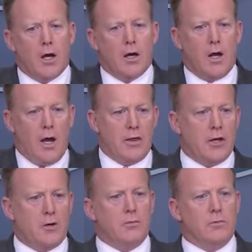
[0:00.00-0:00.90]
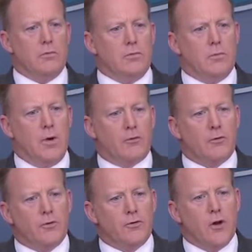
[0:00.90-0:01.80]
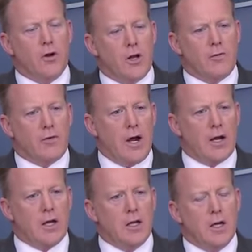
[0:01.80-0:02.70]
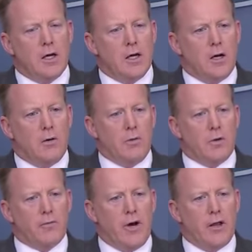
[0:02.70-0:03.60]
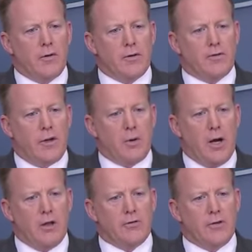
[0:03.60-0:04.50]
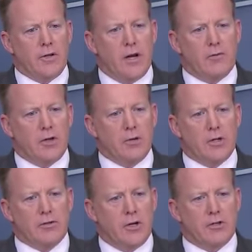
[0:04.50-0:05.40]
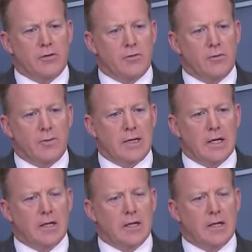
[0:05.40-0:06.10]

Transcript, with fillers: Uh, I think, as was noted on Friday, uh, we're following the same policy that every administration from the